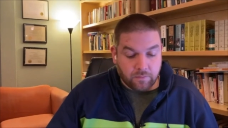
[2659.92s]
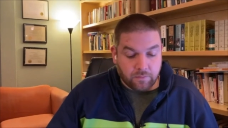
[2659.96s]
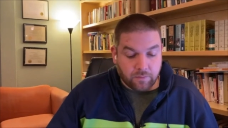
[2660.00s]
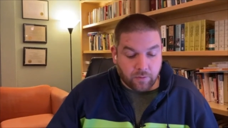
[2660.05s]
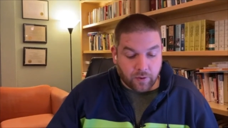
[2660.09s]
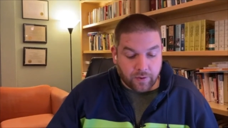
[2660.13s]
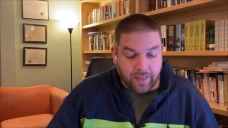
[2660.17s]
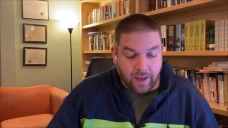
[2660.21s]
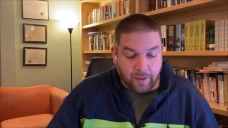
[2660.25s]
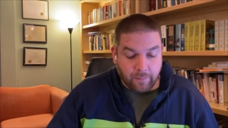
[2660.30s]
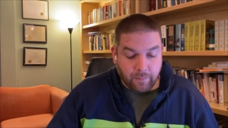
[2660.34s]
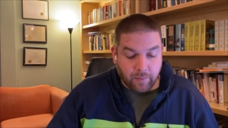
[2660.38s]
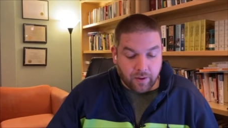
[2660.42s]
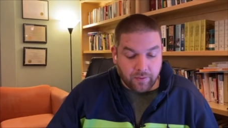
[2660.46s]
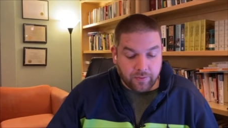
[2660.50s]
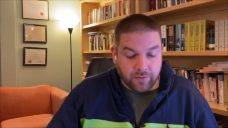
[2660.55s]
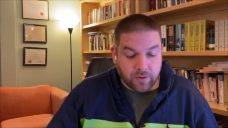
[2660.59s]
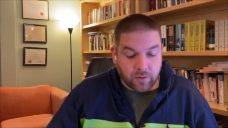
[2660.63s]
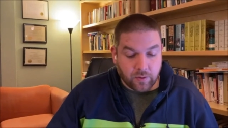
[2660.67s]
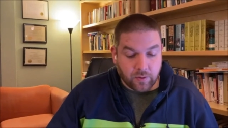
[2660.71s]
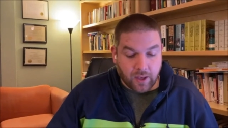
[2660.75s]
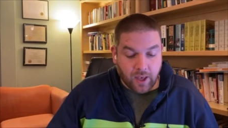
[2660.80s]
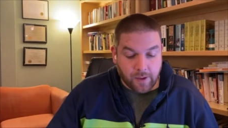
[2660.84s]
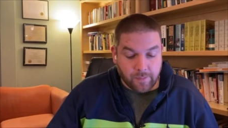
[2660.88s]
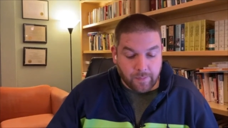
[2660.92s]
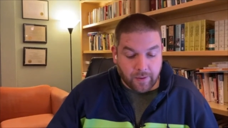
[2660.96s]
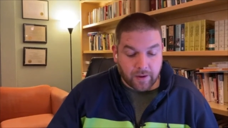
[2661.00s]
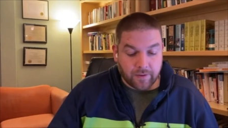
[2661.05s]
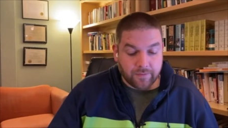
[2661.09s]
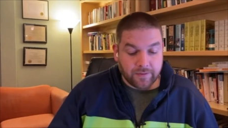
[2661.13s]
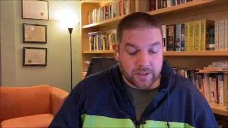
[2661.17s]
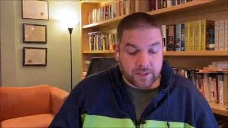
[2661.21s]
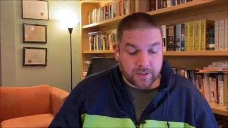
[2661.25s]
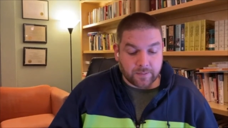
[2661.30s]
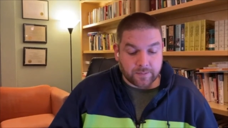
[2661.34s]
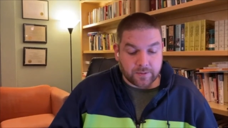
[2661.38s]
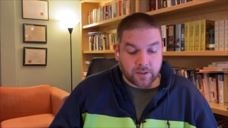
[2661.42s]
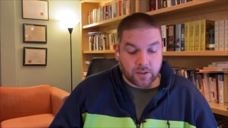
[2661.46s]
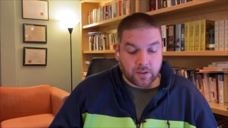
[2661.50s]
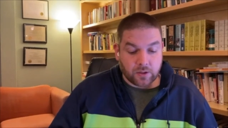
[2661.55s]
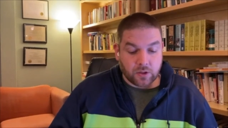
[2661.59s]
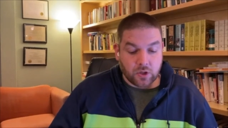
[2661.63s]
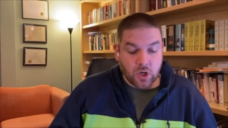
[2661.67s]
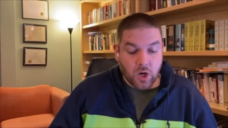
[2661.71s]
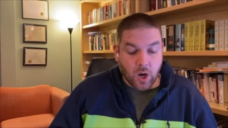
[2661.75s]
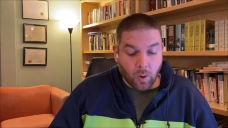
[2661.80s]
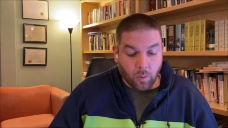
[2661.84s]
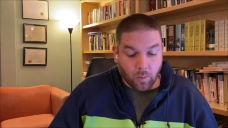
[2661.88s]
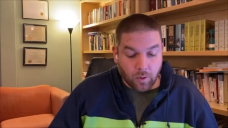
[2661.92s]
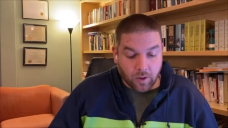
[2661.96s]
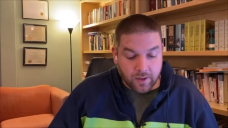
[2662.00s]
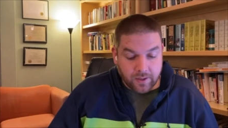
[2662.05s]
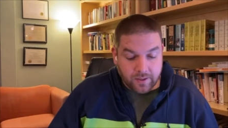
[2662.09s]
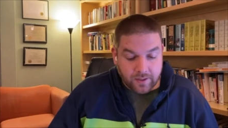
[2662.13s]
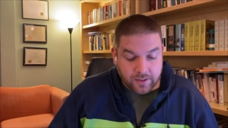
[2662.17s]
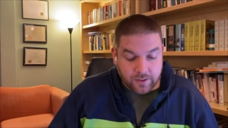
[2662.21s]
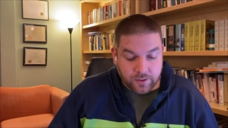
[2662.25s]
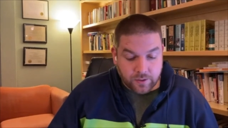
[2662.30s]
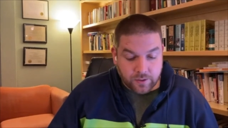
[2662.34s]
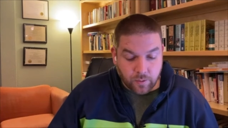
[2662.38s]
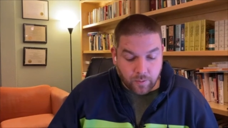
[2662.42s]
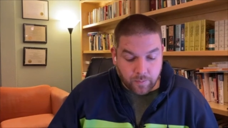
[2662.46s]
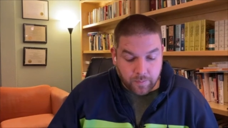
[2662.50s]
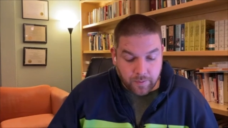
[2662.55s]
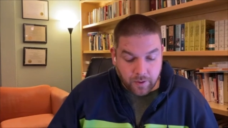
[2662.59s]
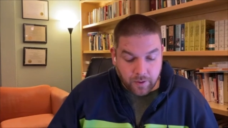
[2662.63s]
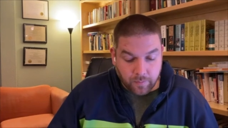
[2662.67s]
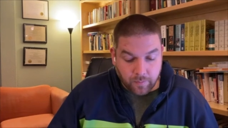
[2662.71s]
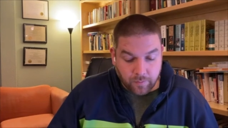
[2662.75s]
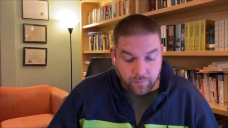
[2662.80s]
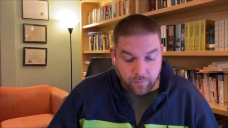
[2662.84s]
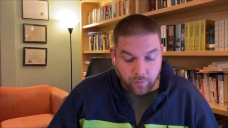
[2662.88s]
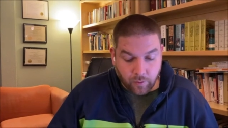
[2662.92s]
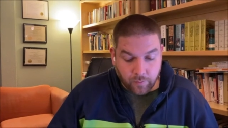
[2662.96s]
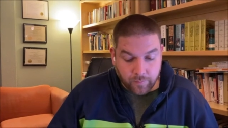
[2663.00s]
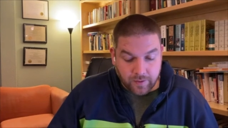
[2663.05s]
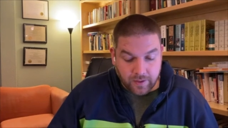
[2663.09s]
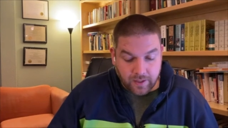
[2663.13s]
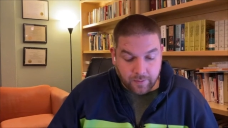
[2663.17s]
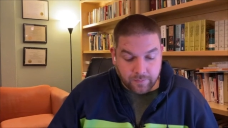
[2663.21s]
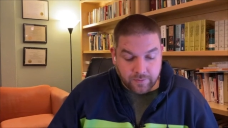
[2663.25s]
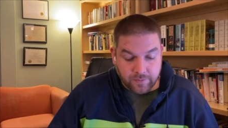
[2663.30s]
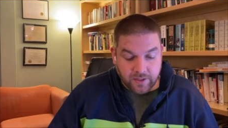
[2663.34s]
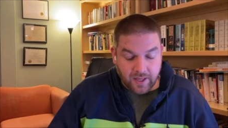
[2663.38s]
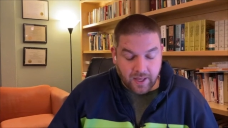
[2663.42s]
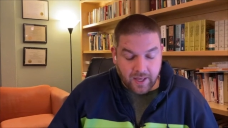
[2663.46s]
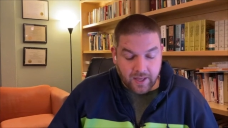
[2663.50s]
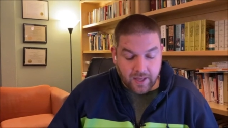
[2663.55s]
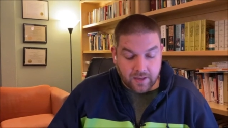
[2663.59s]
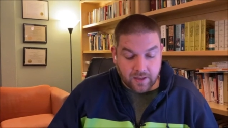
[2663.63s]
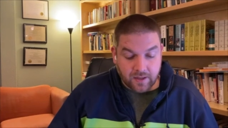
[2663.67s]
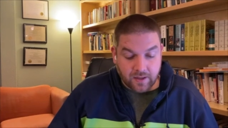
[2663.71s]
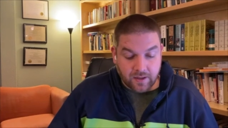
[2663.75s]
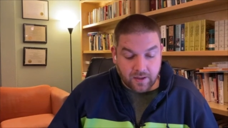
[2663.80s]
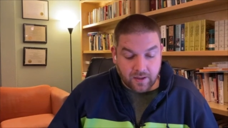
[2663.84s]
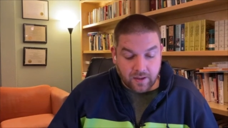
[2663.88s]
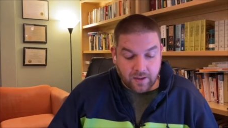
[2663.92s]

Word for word: for in that month you came out of Egypt. No one is to appear before me empty handed.